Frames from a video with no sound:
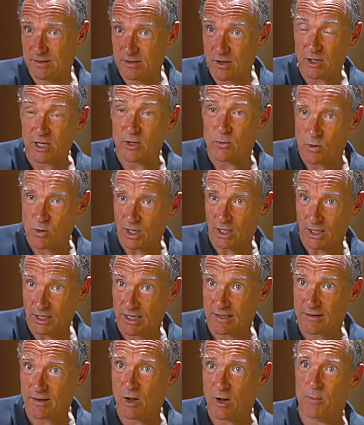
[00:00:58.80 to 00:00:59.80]
it's not going to work
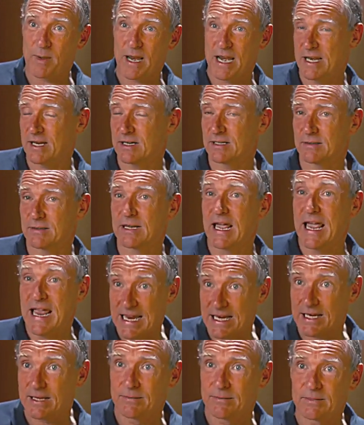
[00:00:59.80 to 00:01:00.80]
unless the whole planet
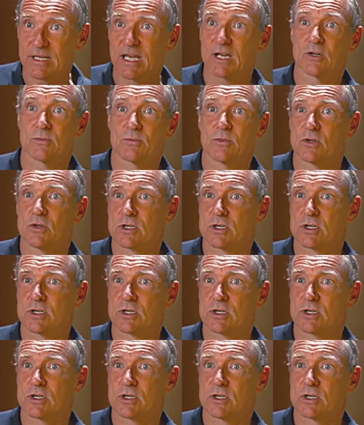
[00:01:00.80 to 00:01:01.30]
can get on